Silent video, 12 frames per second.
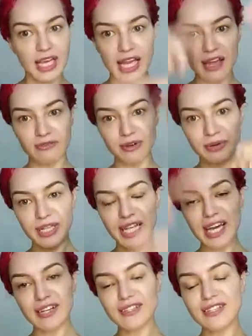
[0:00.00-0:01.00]
everyone
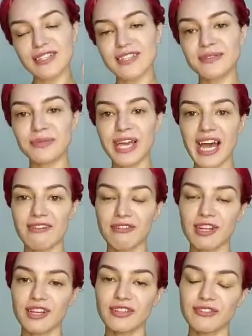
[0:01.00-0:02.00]
else. We have
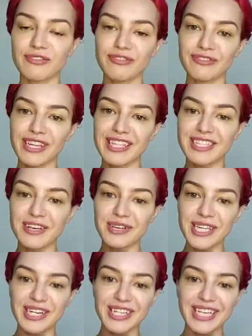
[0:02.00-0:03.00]
a lot of things
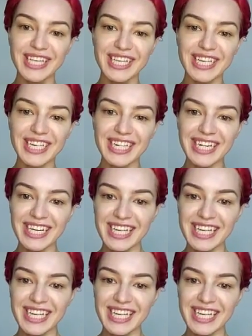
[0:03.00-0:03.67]
going on here.